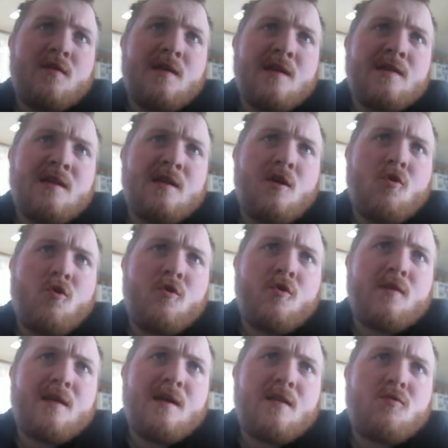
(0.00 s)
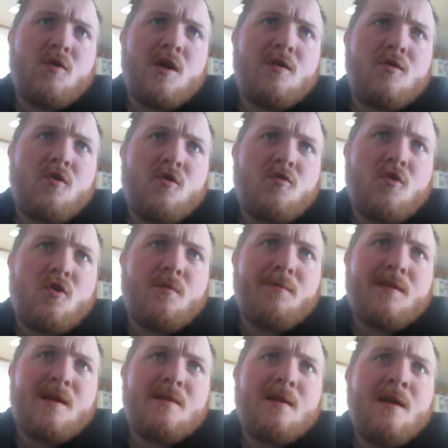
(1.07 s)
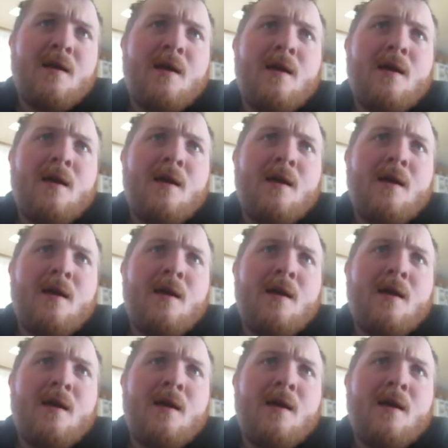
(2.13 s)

said that the owners of the 300 nursing homes that